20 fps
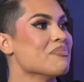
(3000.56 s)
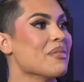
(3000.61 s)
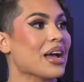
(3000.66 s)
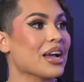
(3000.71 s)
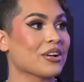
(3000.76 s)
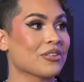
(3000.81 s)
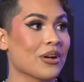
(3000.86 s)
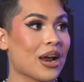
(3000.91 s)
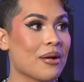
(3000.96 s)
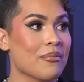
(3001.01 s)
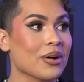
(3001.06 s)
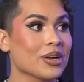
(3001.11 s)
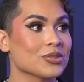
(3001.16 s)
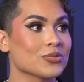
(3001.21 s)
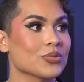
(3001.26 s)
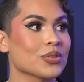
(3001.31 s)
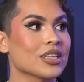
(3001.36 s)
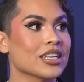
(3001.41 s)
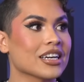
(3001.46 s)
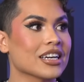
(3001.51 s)
My
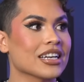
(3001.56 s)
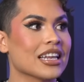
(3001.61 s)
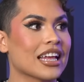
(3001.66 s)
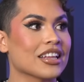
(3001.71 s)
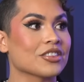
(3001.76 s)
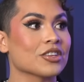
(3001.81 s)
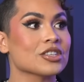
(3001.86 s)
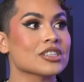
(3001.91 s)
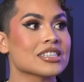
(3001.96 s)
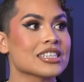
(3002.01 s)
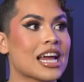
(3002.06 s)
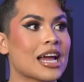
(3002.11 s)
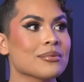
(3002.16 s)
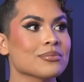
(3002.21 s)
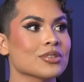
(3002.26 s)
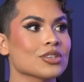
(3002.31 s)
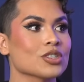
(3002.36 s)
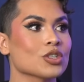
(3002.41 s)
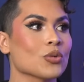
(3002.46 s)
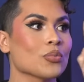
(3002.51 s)
grandma's really good. Like, there's
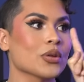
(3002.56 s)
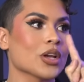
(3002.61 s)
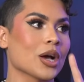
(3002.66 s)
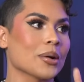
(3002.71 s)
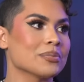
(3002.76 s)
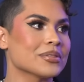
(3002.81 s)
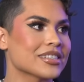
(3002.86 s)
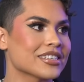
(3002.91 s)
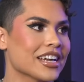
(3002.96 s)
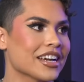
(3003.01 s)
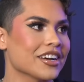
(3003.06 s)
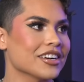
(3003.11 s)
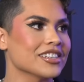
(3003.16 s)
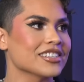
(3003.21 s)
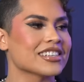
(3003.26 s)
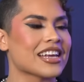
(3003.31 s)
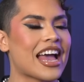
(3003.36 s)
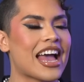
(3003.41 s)
times where she'll be upstairs